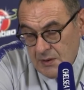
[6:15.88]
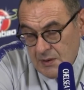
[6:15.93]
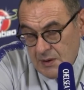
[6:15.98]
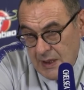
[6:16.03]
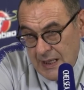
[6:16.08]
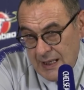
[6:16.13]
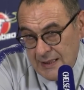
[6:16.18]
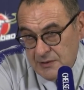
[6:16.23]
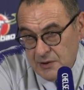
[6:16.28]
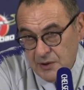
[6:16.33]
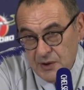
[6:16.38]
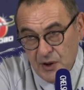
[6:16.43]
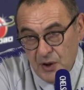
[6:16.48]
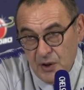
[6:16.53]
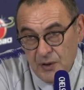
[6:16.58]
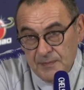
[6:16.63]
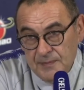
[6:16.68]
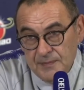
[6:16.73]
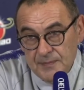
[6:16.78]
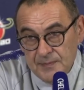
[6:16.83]
I don't
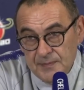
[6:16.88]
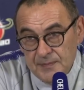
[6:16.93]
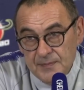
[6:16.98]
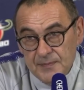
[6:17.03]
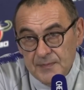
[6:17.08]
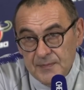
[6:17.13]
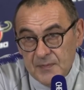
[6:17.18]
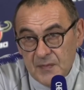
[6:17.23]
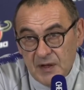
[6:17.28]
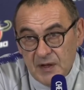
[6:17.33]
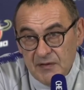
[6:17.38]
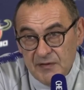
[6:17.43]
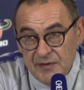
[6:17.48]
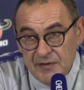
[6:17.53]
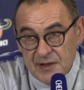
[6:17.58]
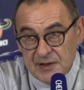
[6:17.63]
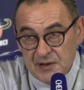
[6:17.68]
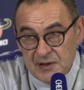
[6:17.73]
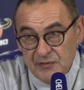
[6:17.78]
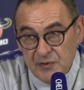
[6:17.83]
know.
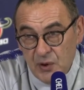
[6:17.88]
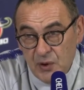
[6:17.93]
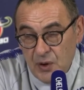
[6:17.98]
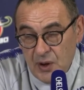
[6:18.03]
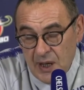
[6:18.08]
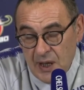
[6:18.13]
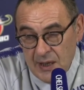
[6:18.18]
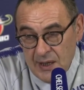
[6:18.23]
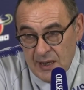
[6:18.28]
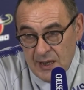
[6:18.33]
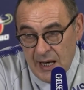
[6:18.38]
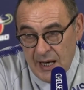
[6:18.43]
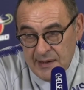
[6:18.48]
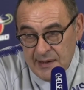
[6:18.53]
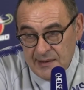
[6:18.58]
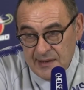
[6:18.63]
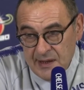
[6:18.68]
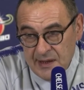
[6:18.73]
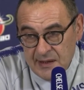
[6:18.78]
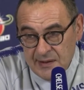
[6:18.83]
First of all, I
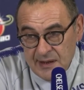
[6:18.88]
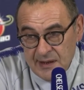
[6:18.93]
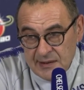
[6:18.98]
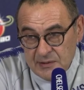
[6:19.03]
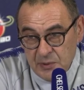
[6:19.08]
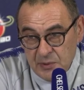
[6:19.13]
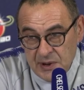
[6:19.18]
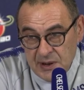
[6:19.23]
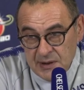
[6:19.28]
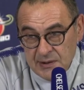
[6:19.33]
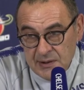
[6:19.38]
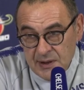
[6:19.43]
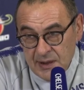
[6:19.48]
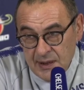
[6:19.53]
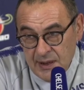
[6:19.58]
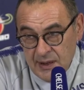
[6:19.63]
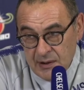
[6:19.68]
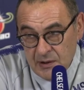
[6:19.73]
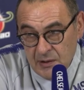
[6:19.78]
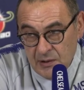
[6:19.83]
think that we need
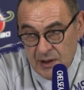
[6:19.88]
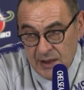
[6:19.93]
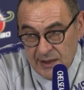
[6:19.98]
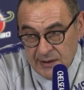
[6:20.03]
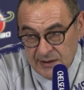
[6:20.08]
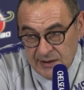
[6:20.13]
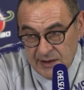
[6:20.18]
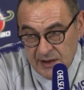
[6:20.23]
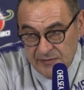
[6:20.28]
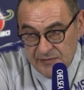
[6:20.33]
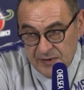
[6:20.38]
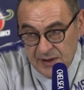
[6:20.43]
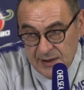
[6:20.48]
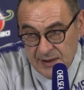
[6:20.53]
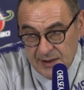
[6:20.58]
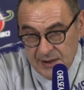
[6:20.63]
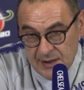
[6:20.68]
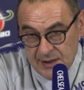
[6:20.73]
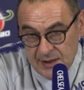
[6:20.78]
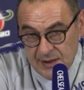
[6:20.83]
a collective
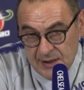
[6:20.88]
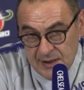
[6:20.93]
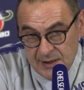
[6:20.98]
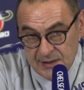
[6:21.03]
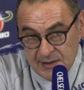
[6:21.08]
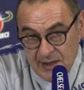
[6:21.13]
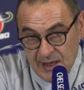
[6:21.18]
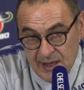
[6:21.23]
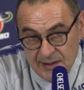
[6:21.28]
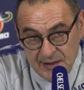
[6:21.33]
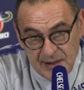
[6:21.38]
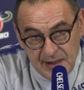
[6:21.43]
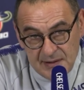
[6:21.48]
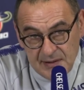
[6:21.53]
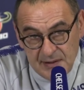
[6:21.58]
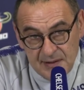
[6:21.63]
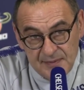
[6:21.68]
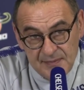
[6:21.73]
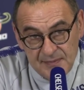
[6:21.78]
target.